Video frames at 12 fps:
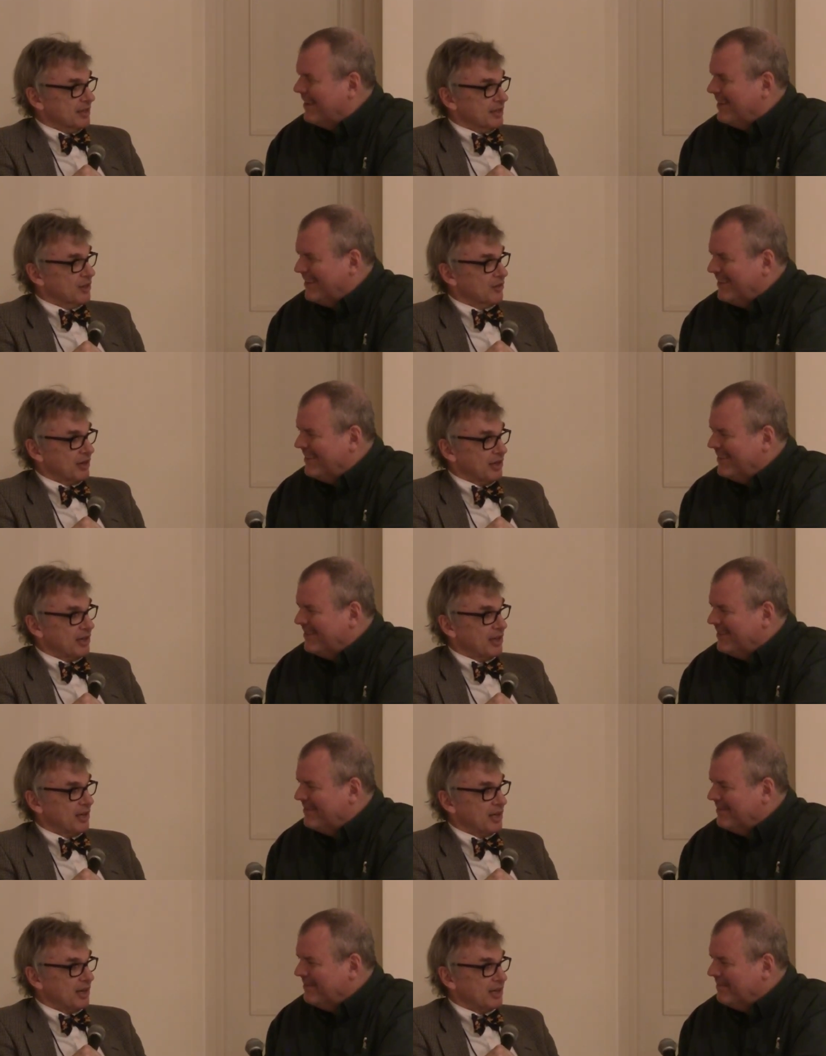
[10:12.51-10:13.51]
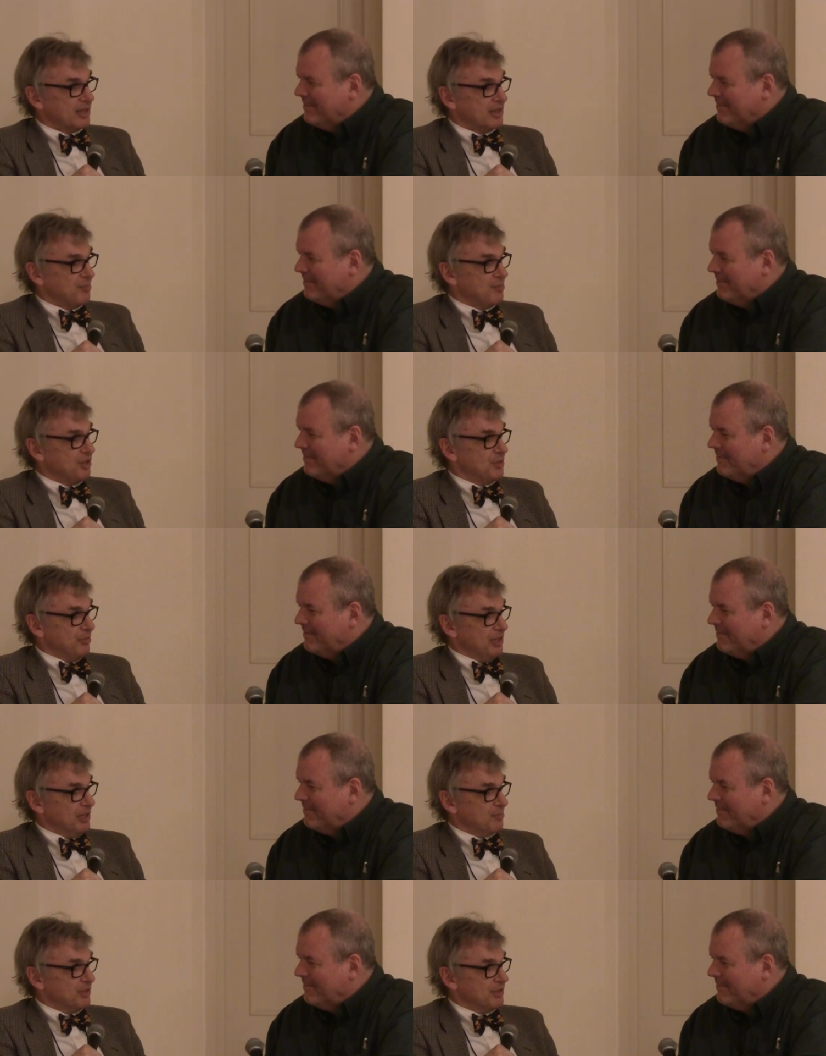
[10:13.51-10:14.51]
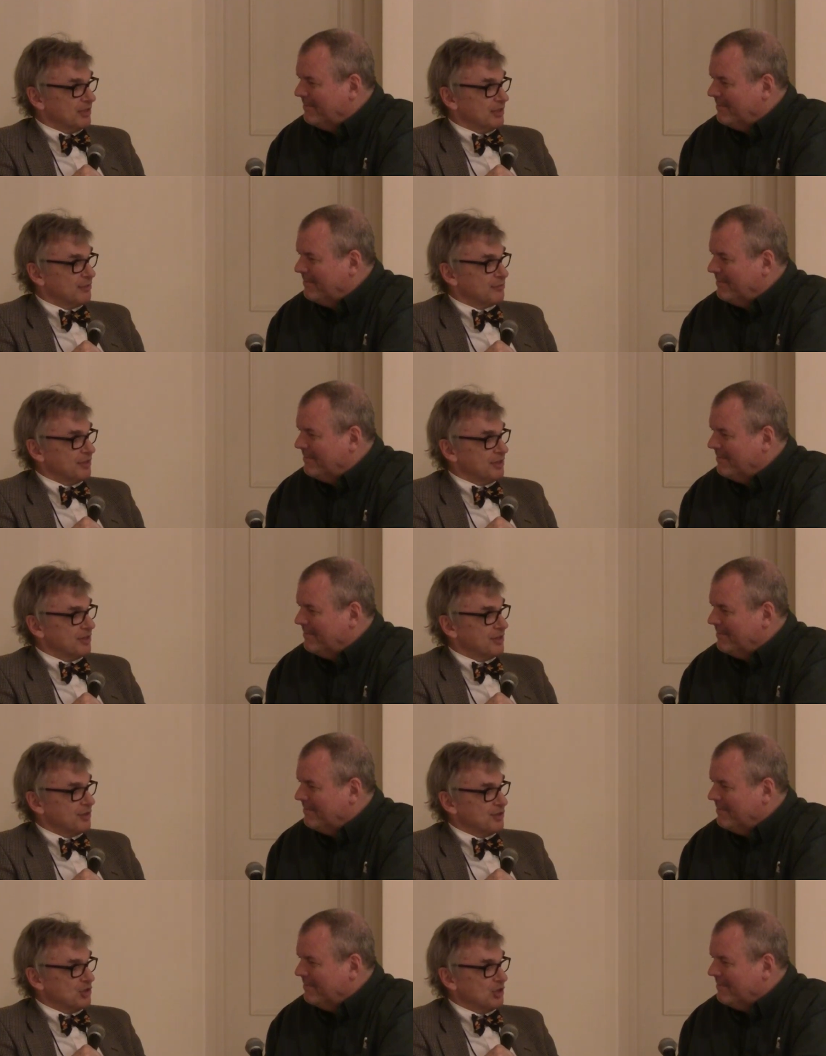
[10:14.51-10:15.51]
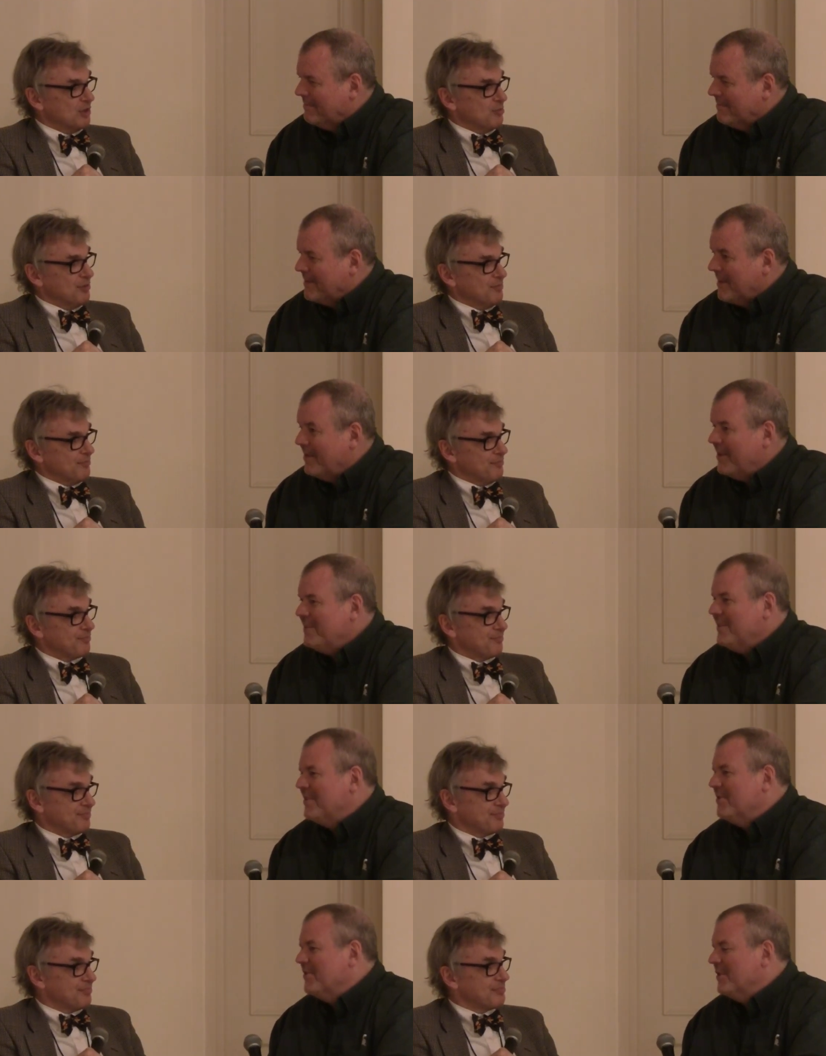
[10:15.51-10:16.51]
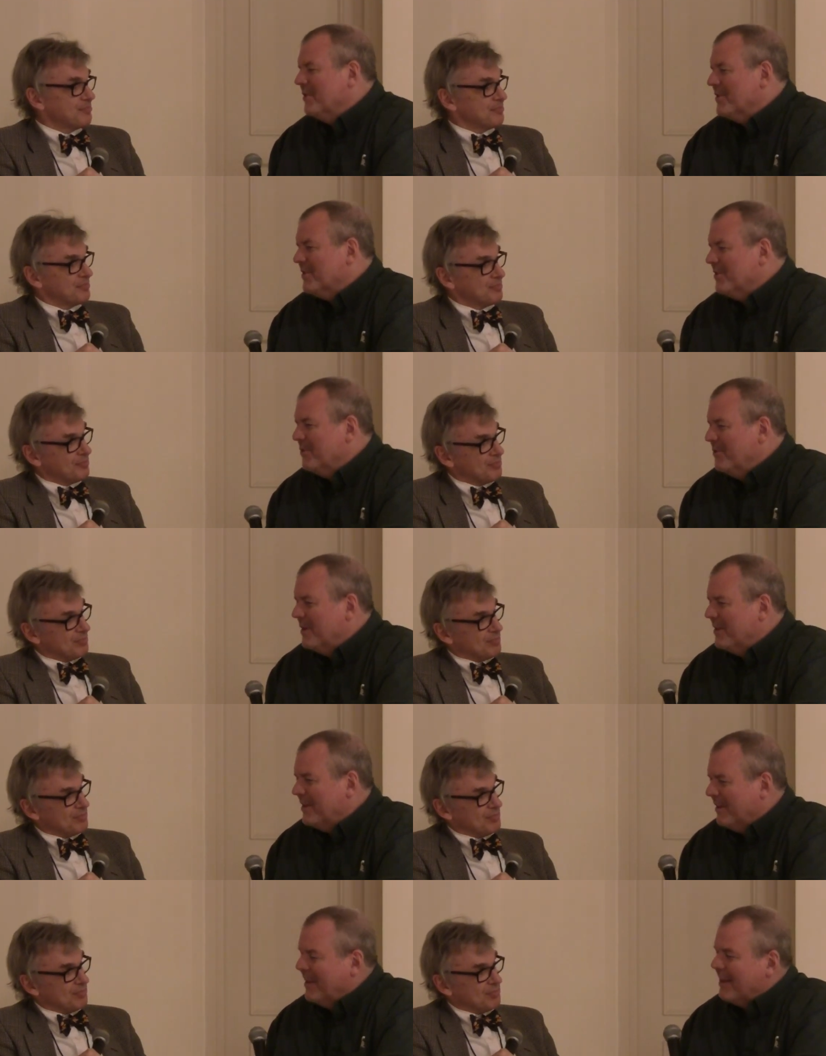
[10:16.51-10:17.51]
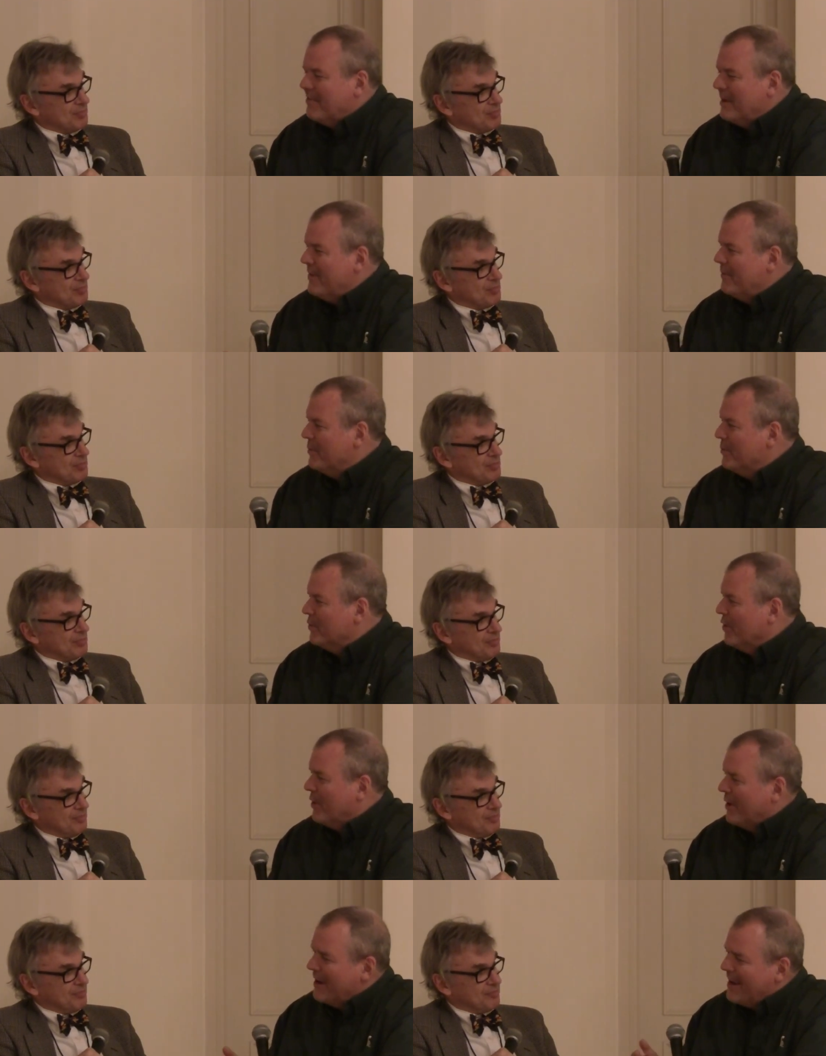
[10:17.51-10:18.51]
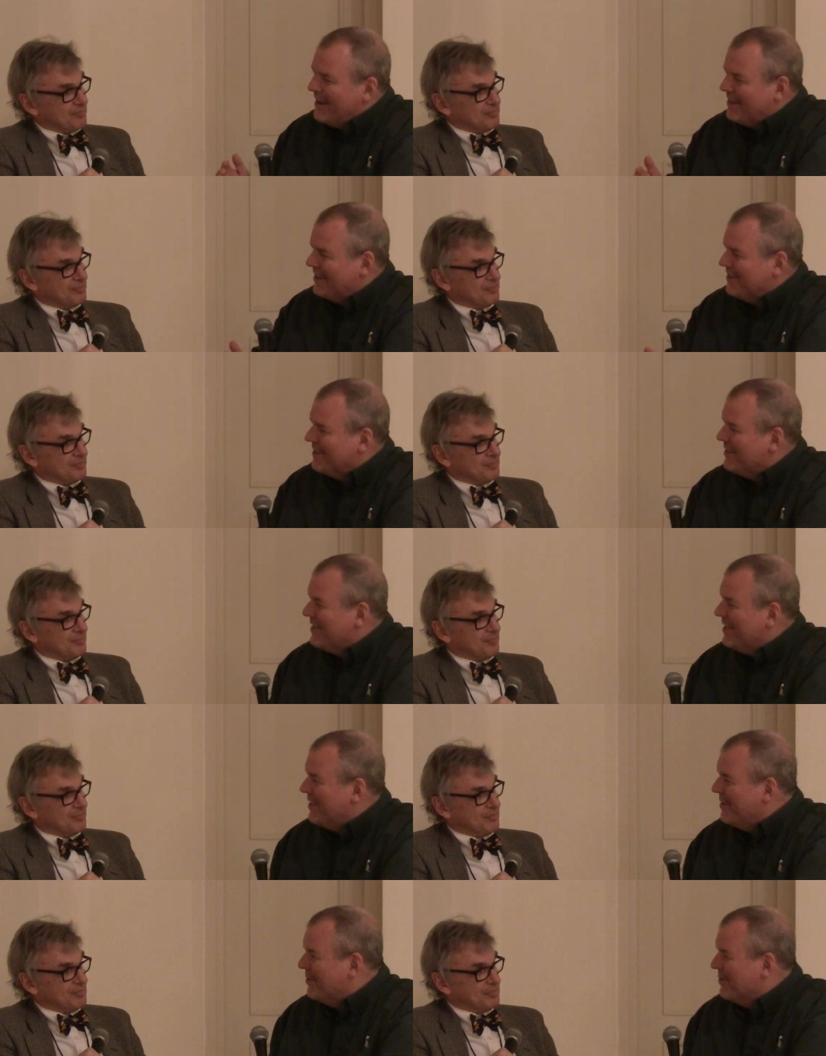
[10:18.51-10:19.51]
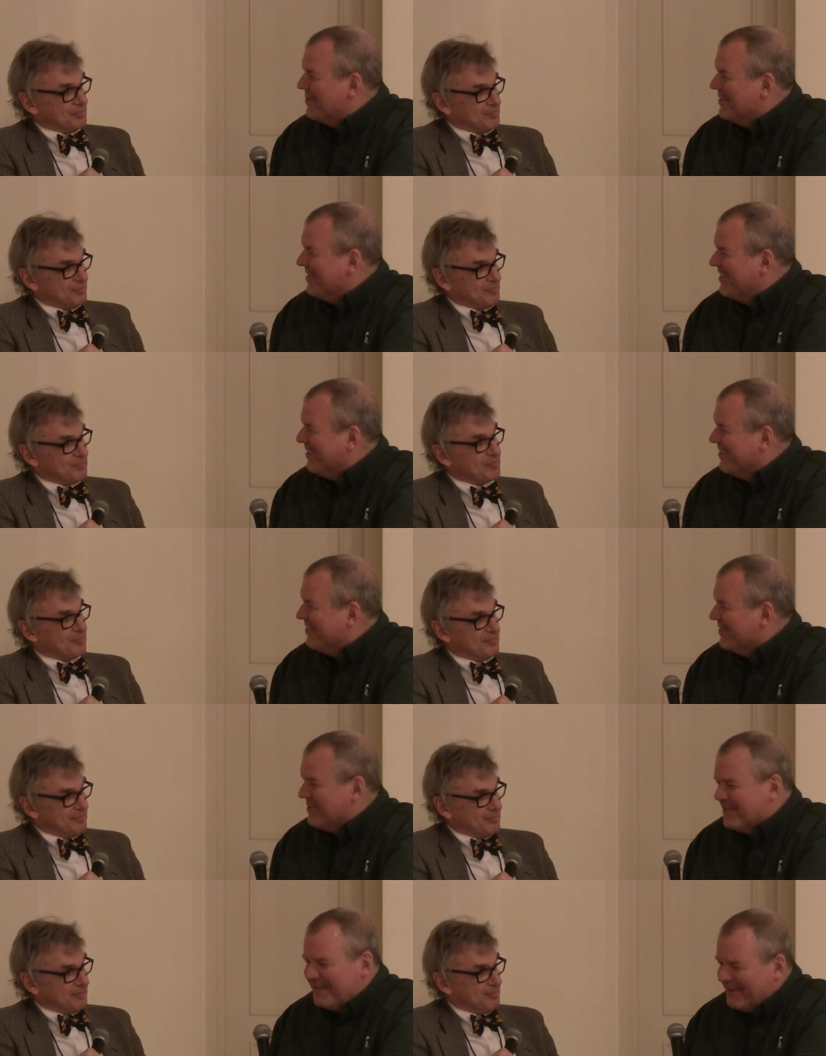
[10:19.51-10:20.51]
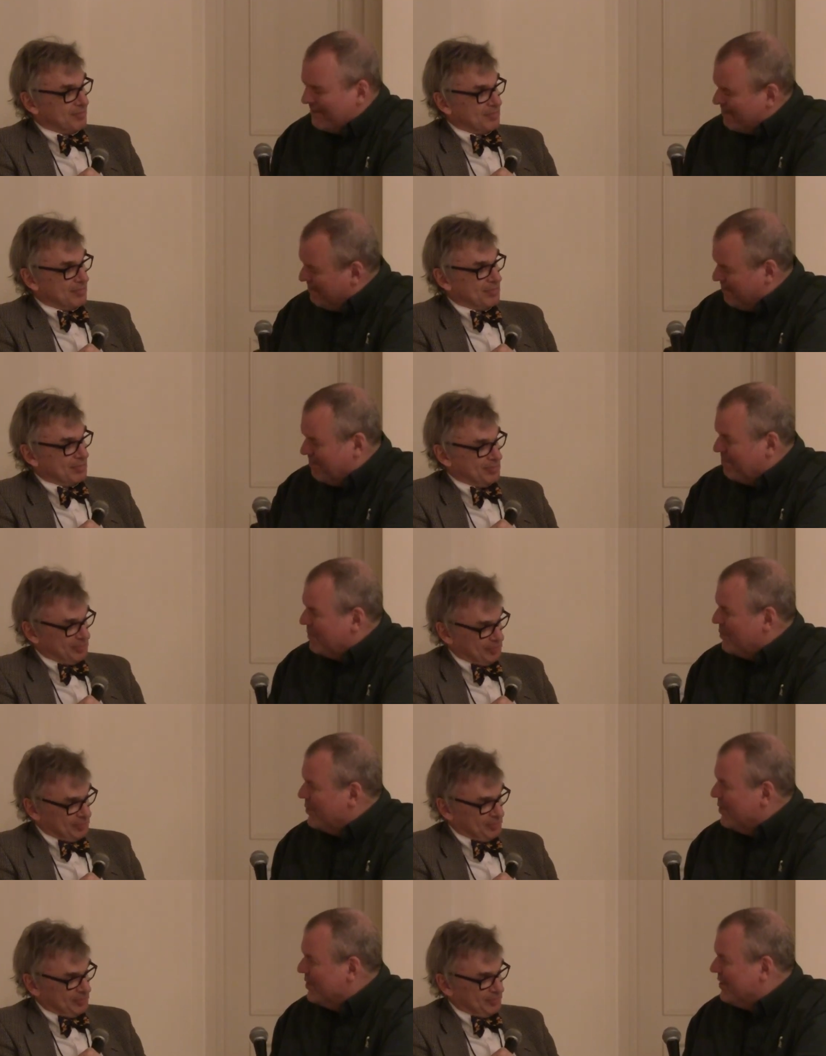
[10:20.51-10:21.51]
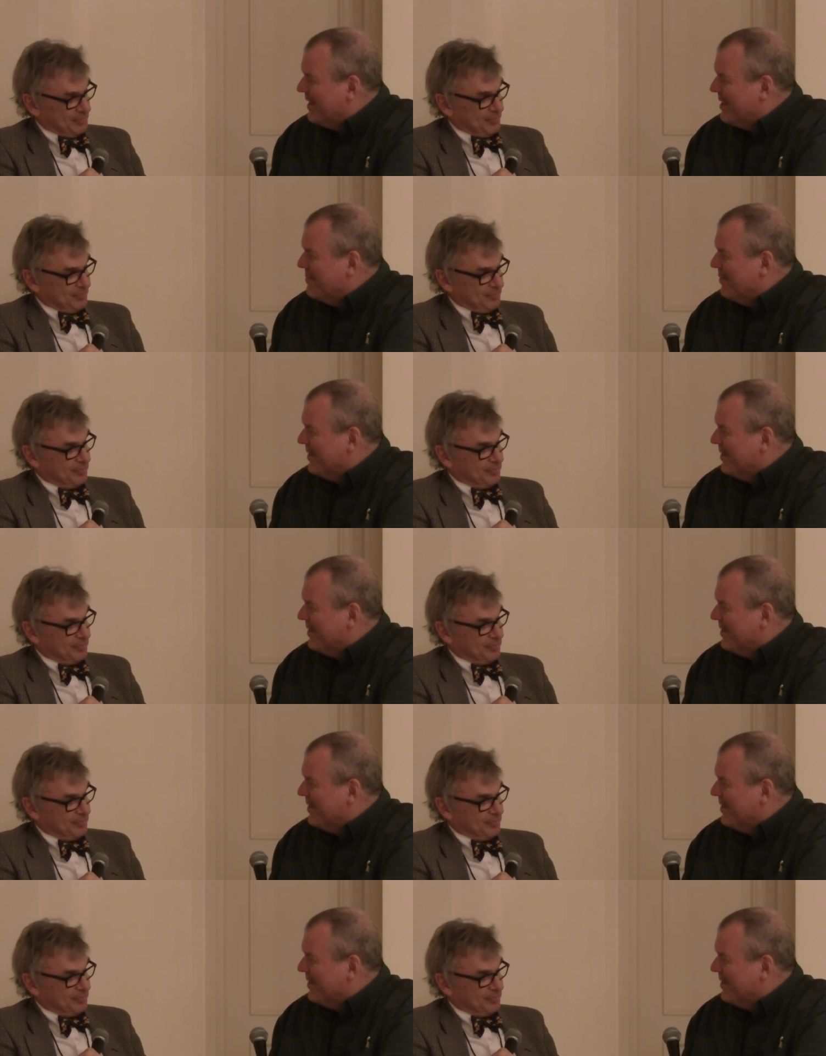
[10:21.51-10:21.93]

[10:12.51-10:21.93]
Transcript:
Speaker 1: saying, okay, I'll, I'll, let them beat me up until I find another job.
Speaker 2: Now that's an interesting question. So I think a lot of my viewers are not CEOs. They're just they're doing their job.